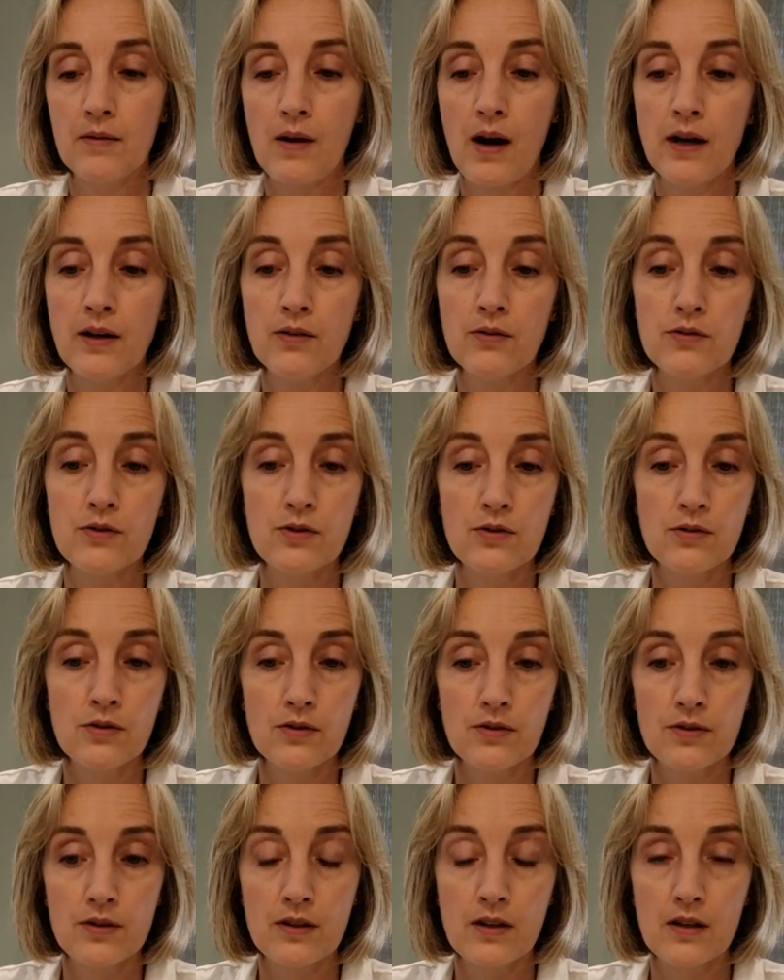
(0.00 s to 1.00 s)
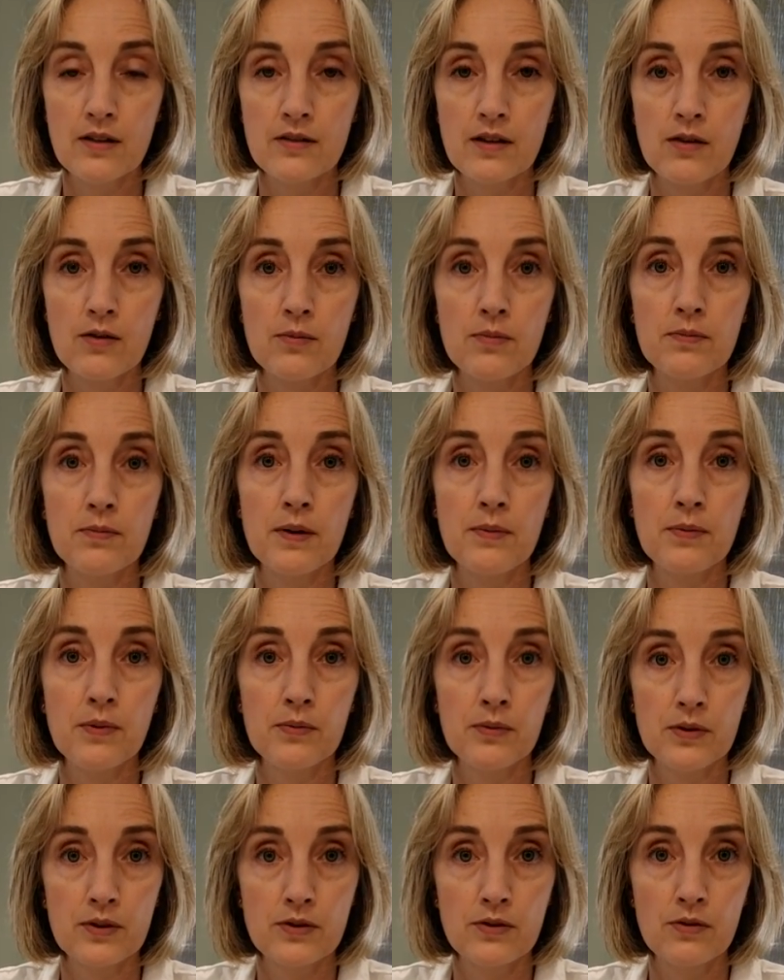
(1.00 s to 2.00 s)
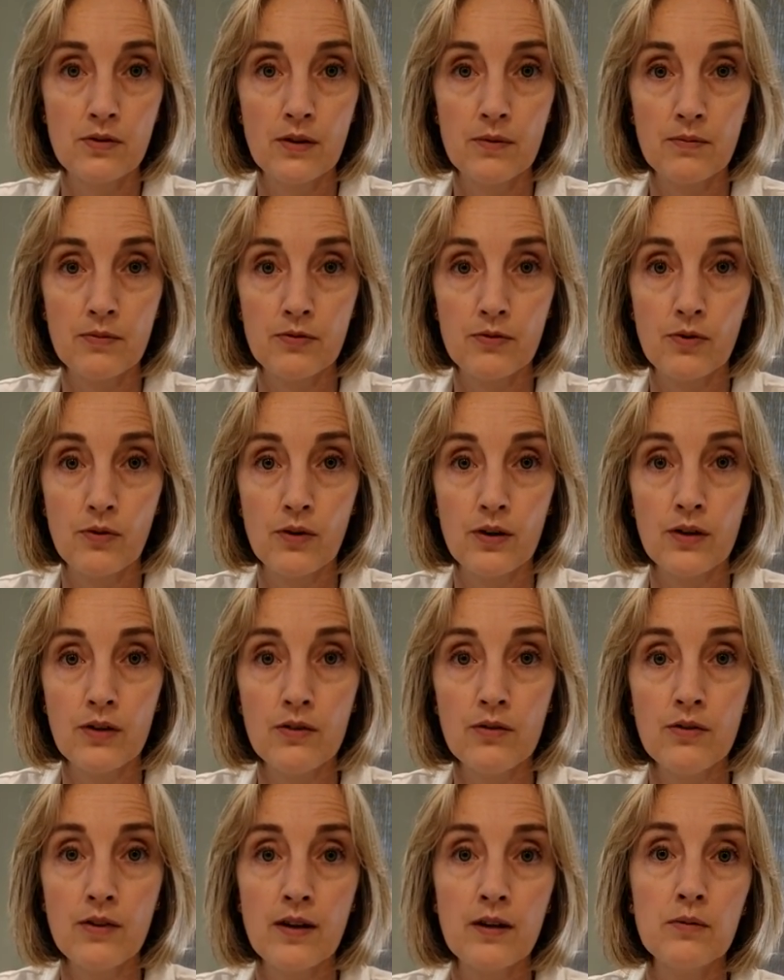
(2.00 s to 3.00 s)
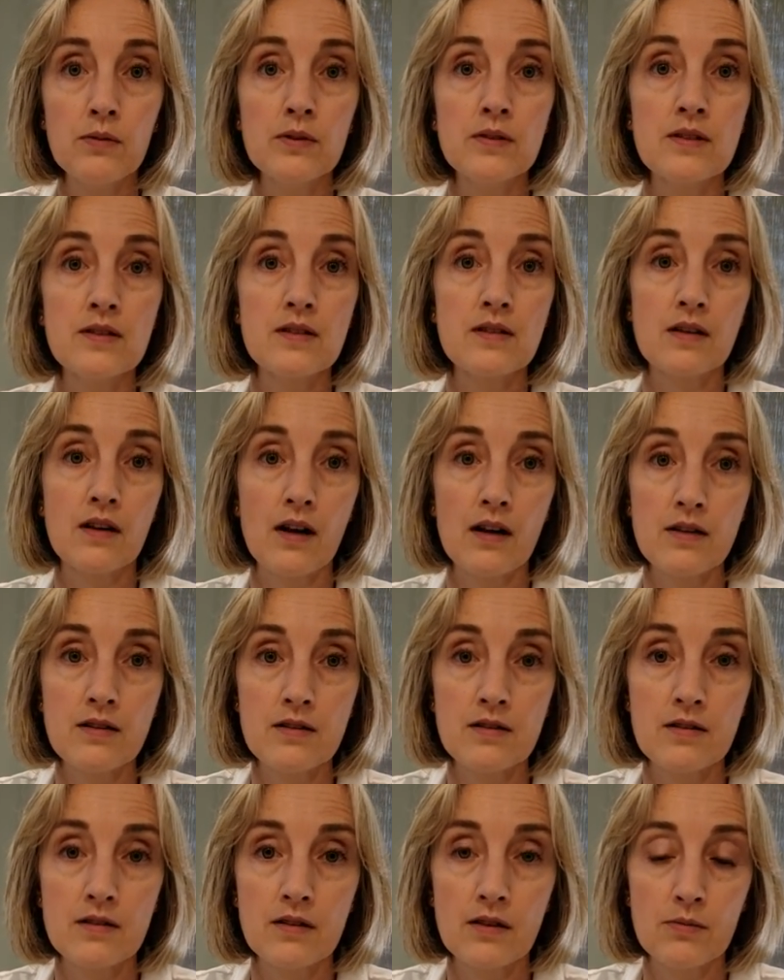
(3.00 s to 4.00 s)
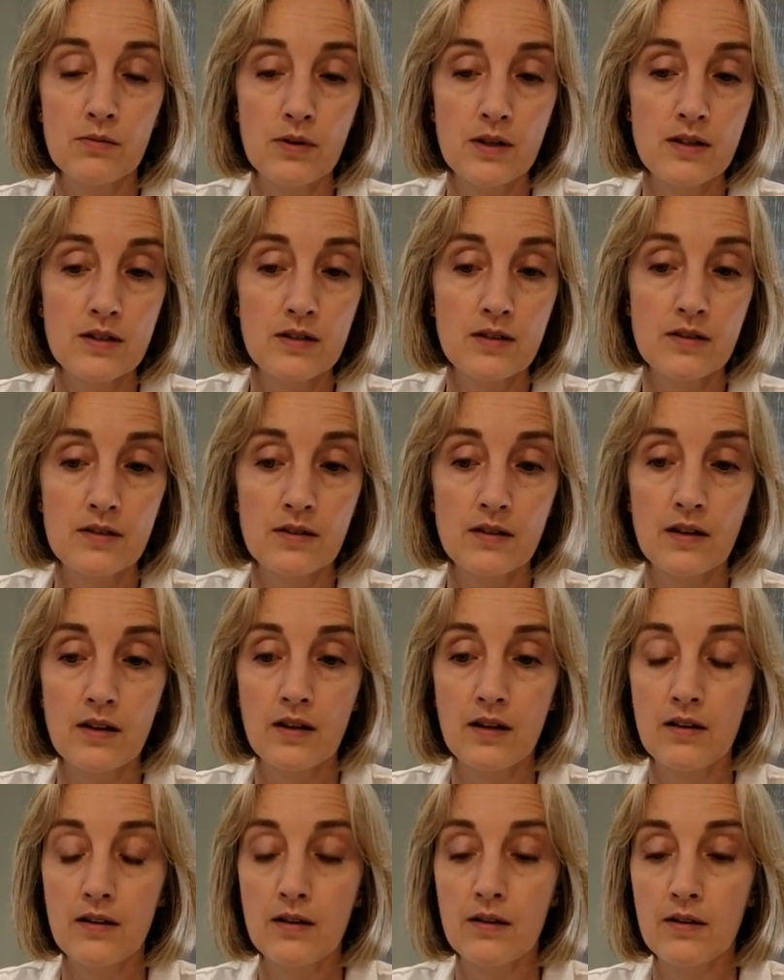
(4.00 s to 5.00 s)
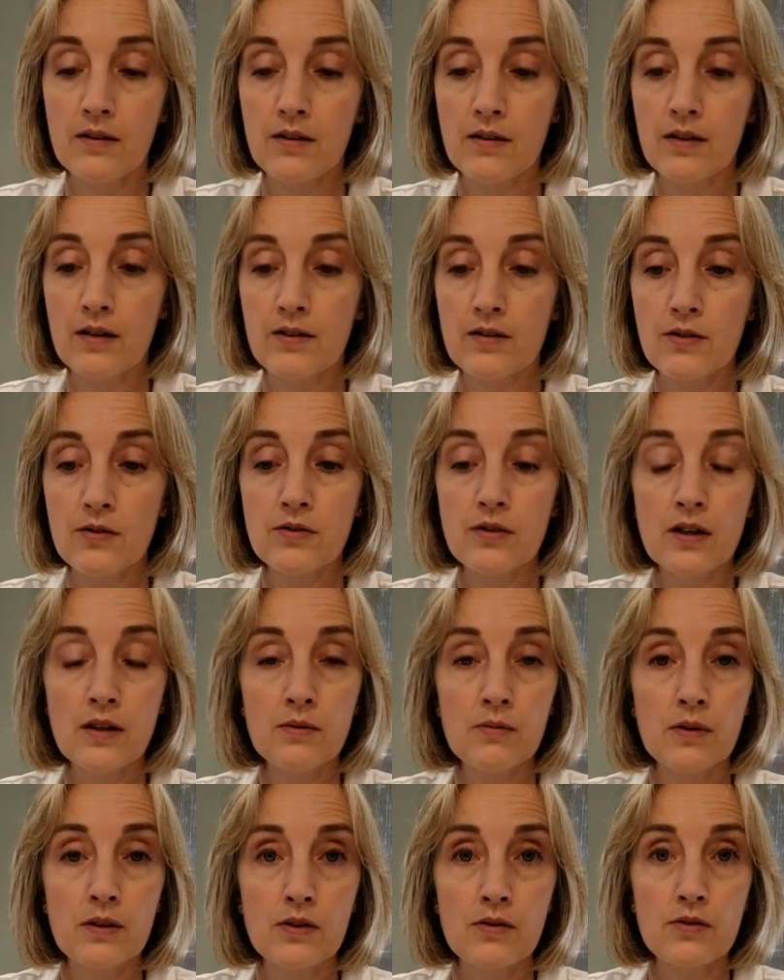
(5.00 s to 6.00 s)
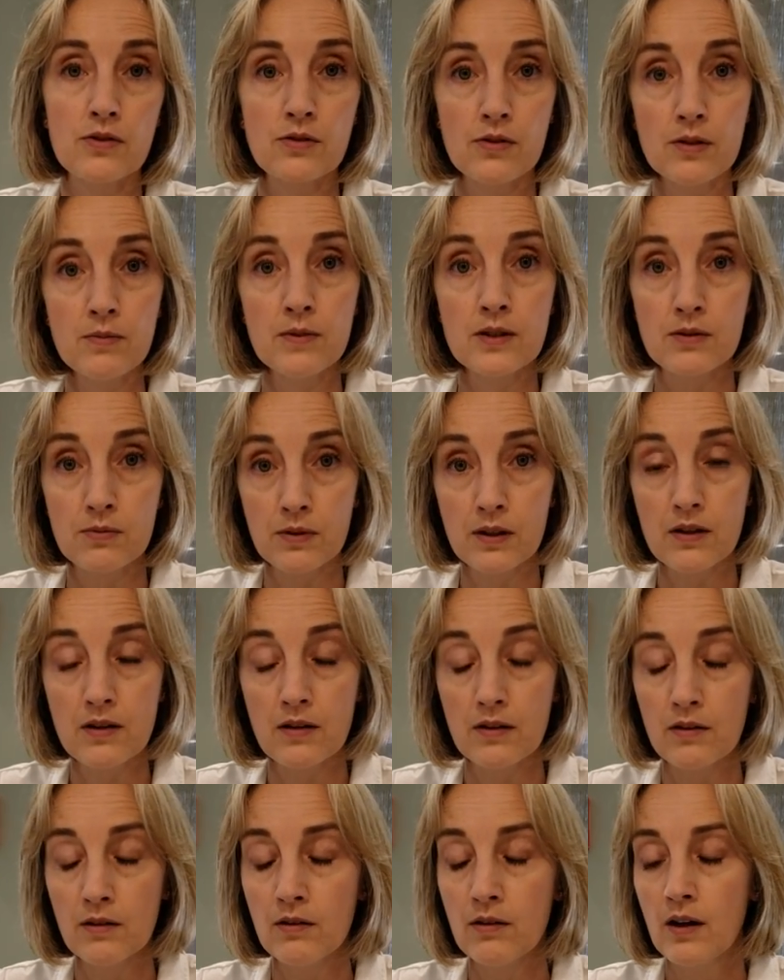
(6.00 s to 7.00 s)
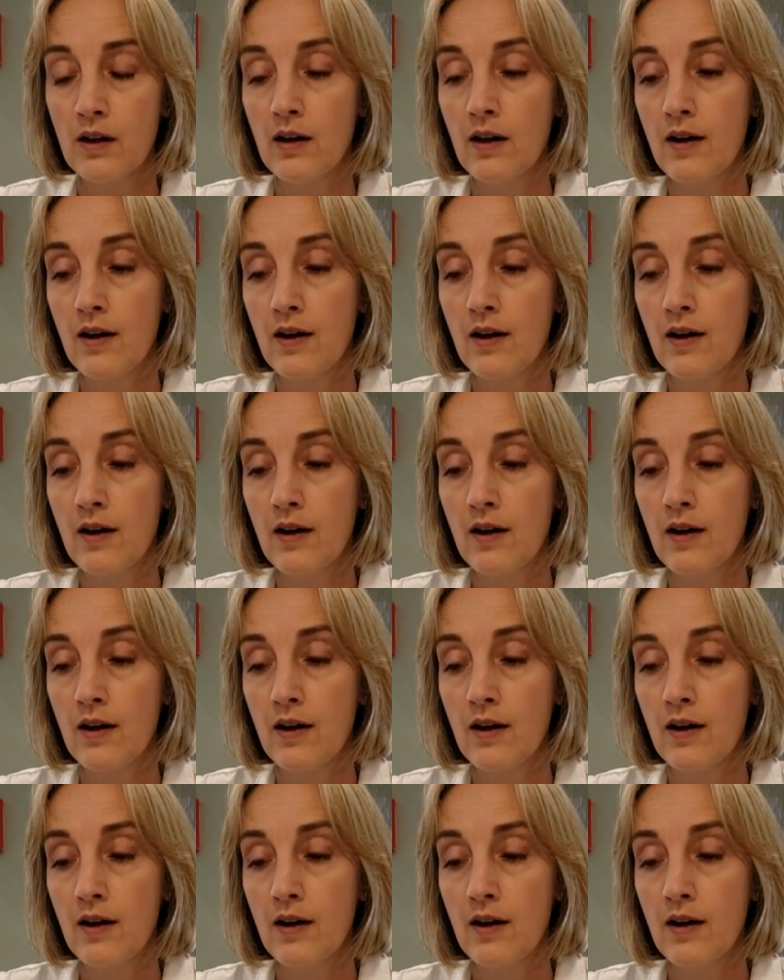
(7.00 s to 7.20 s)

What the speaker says: I don't do those things. Other people will do them for you. They will discuss the risks associated with those treatments with you.